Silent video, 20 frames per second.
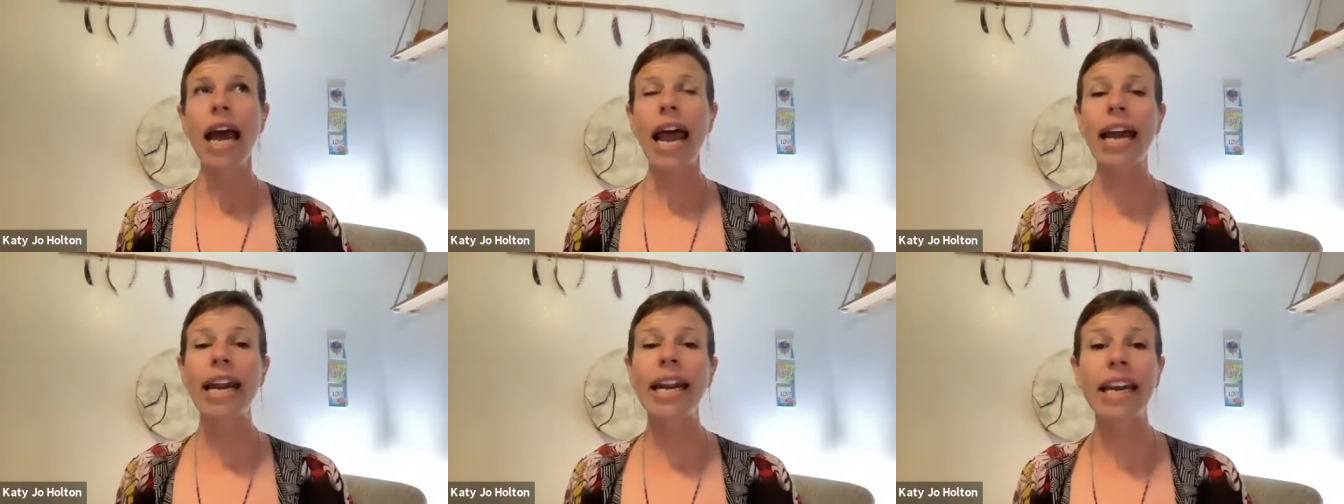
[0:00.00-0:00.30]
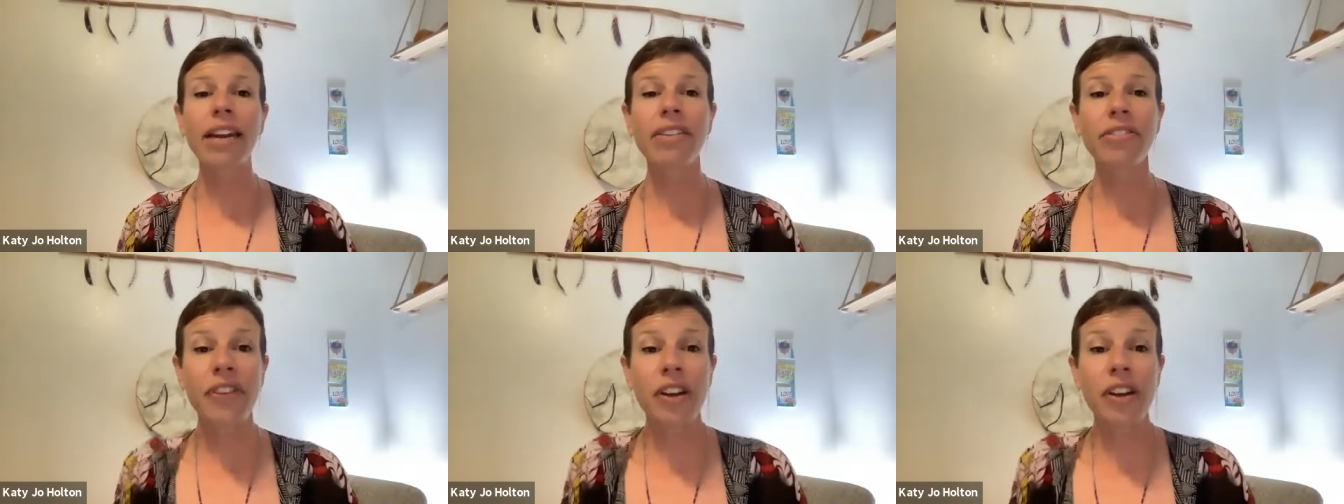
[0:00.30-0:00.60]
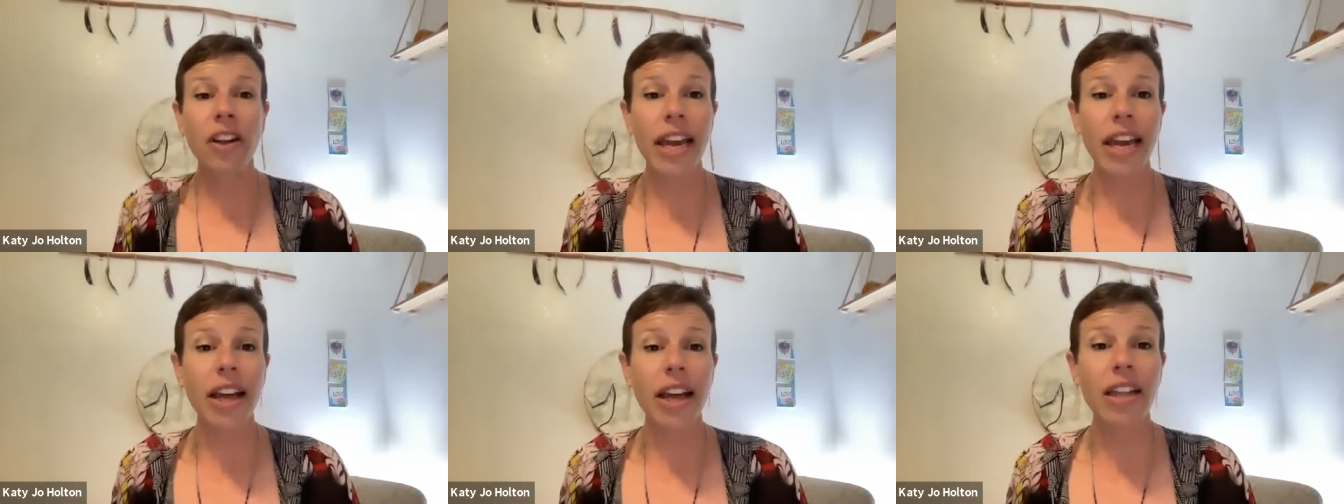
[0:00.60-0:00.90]
And it can
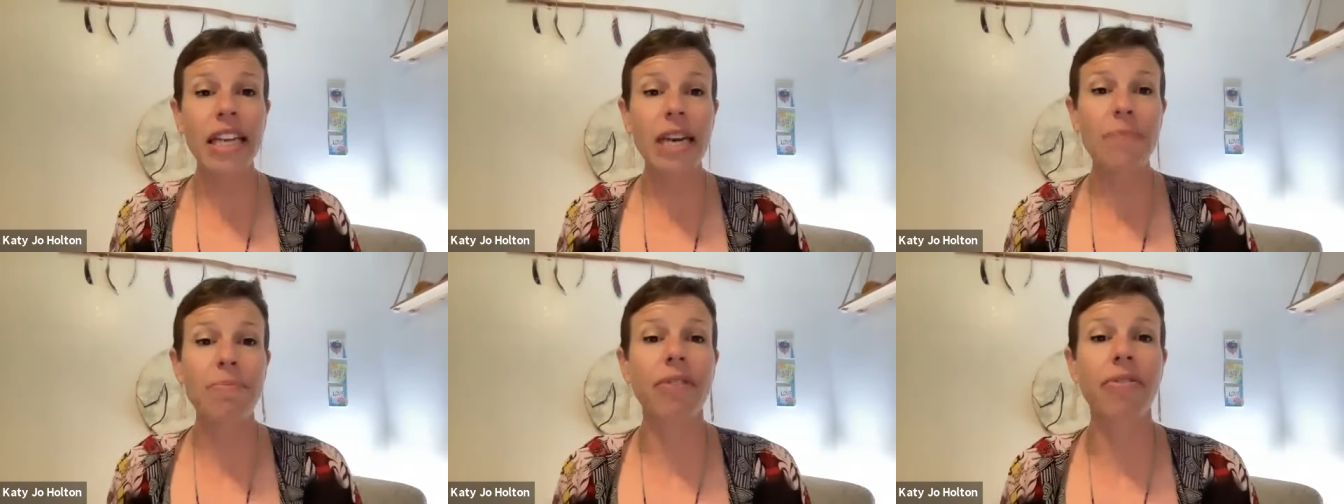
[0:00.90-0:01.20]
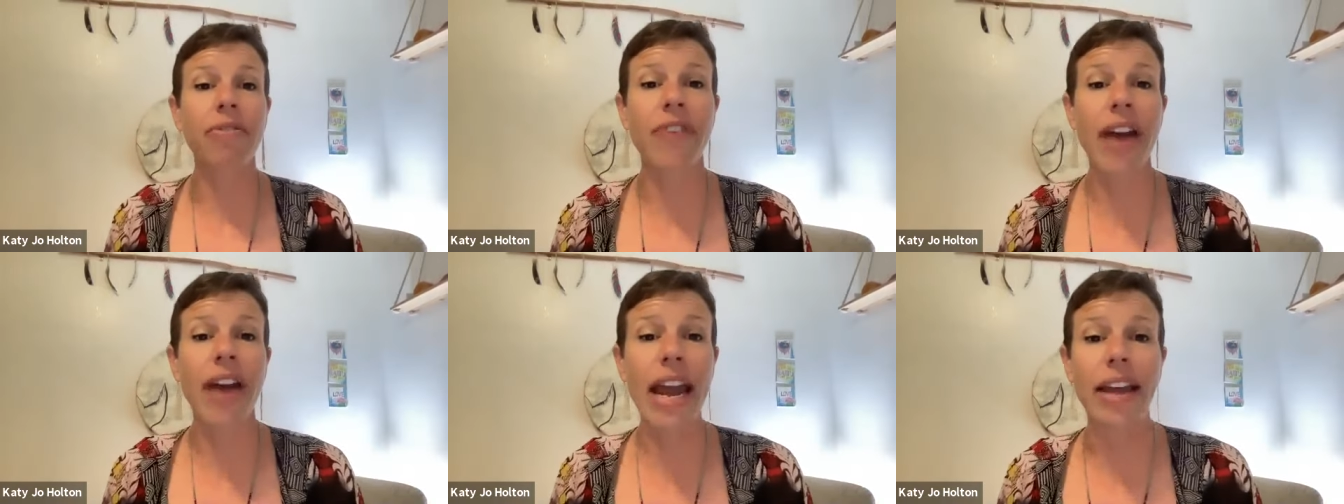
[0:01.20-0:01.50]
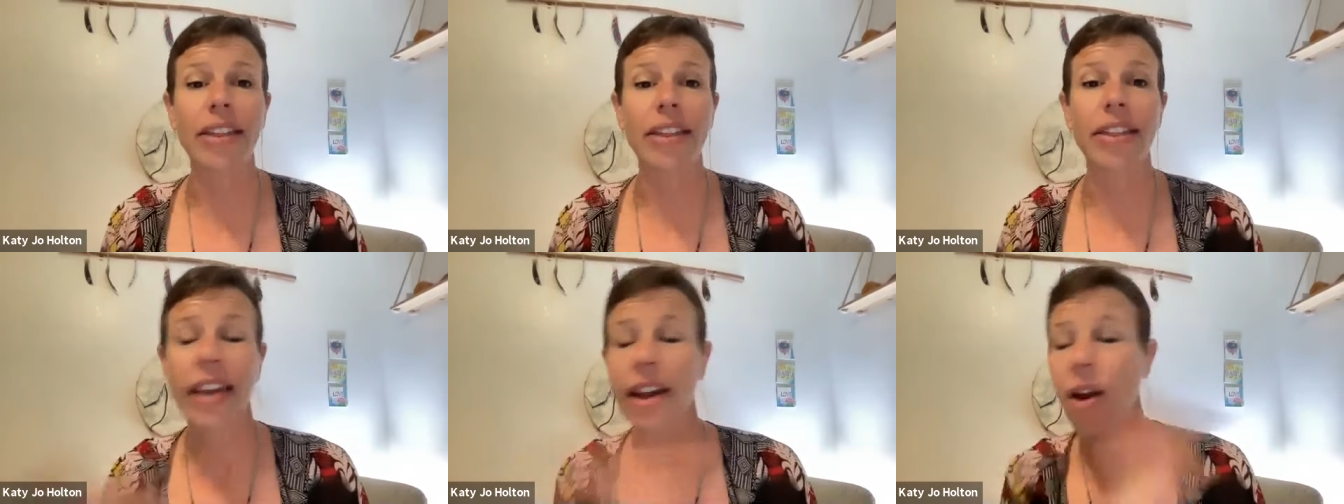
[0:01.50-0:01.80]
feel like a leap of
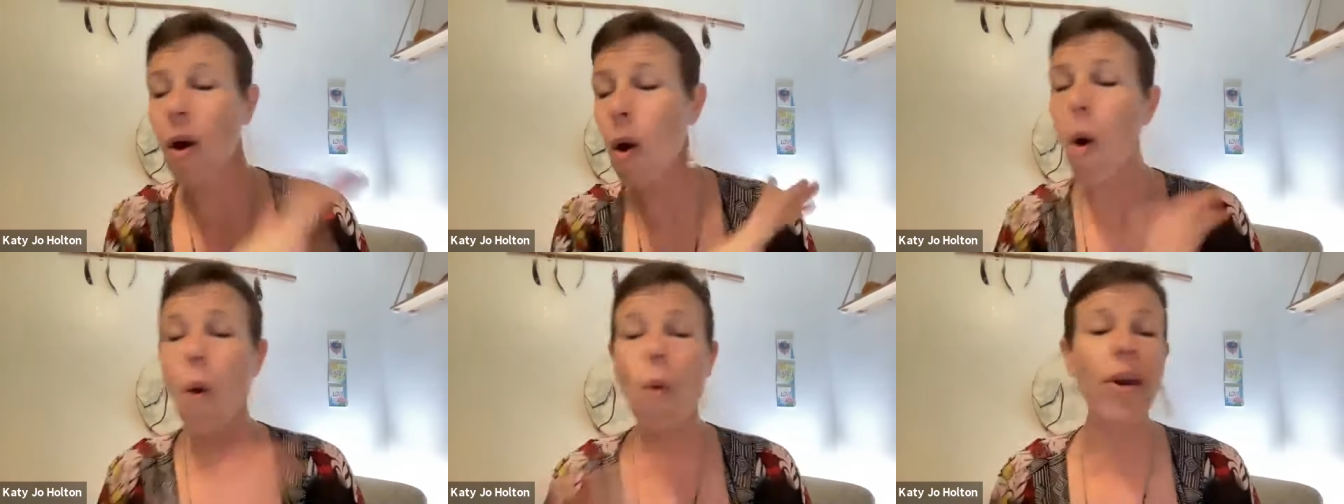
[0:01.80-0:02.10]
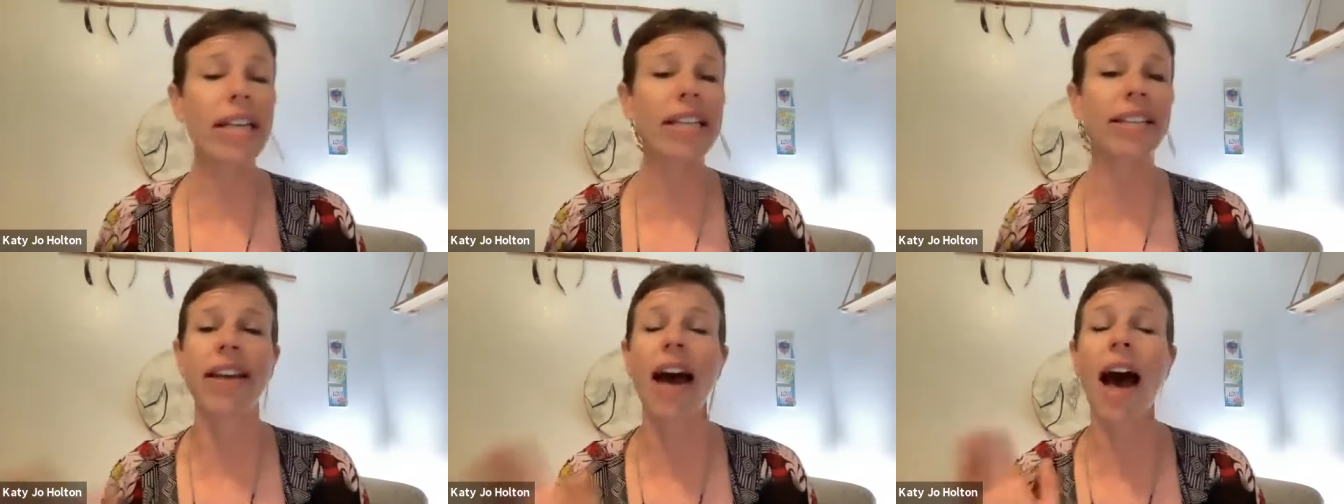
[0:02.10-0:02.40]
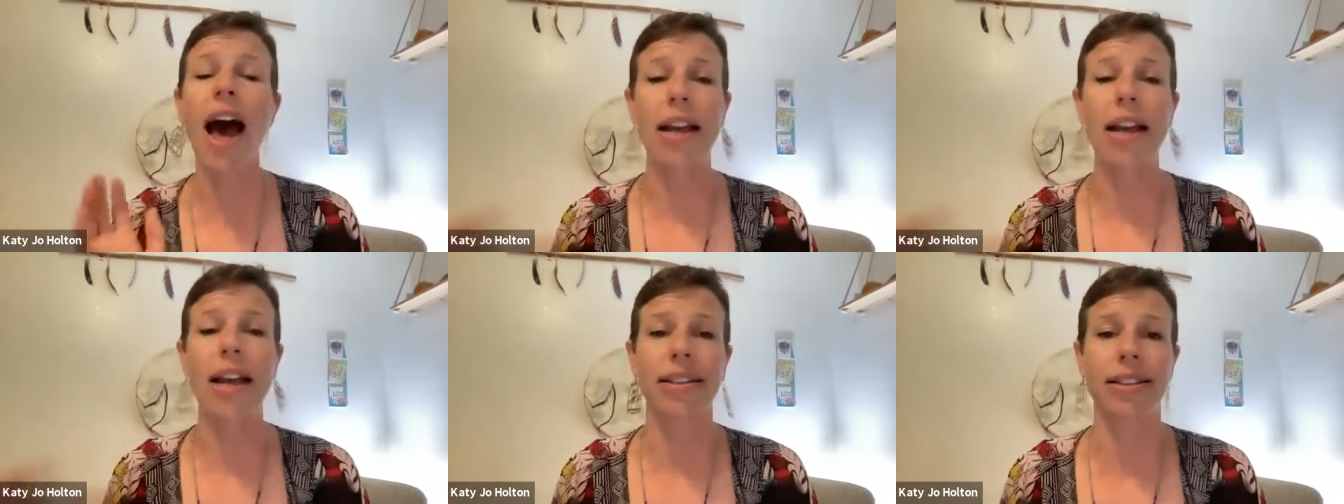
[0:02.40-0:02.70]
faith. It always
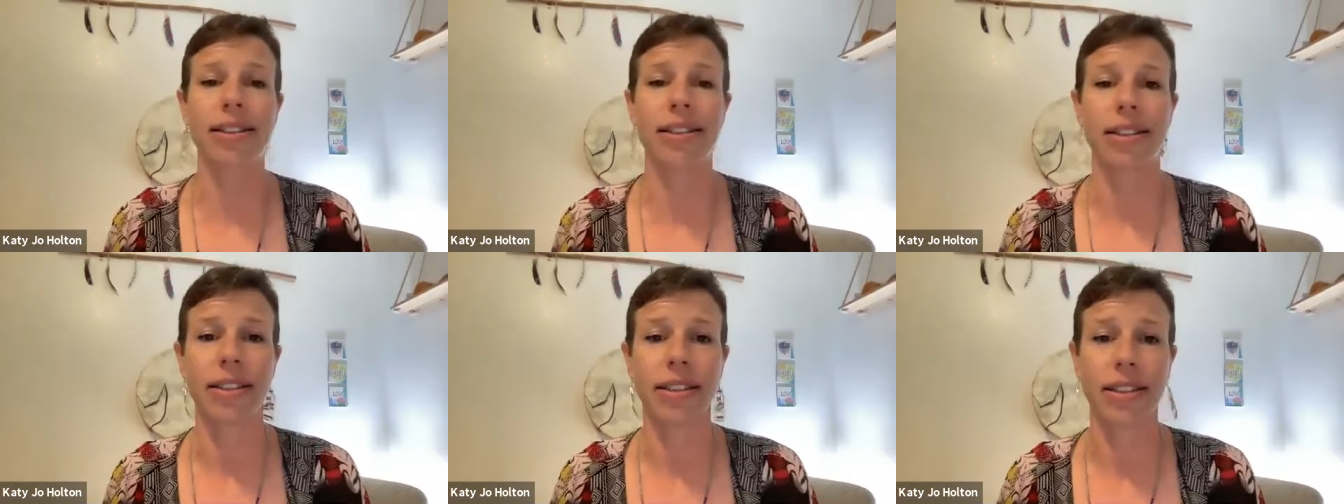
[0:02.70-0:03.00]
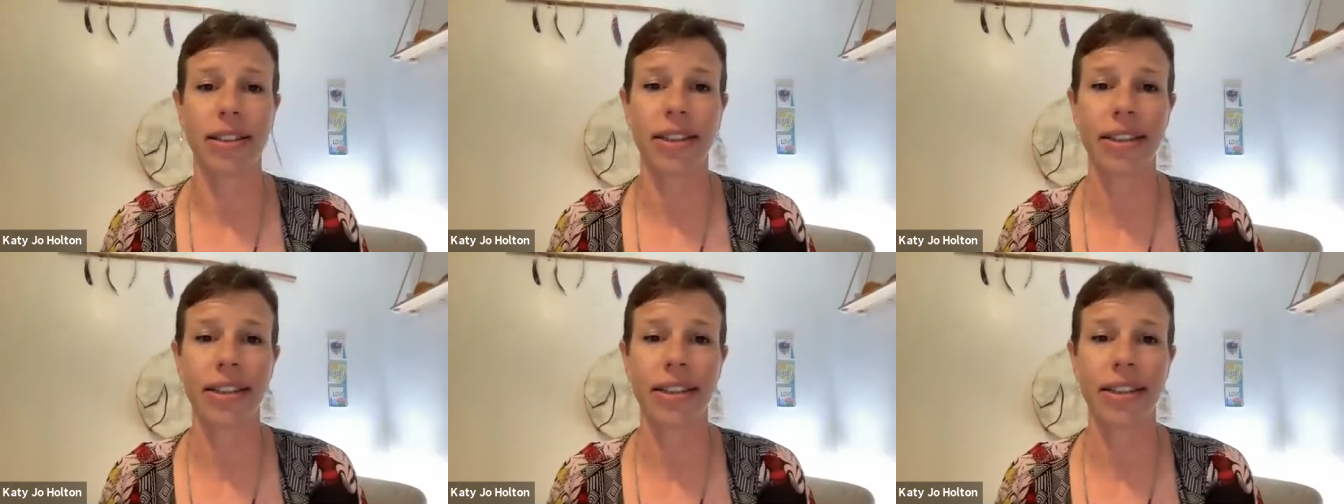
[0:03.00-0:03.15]
does.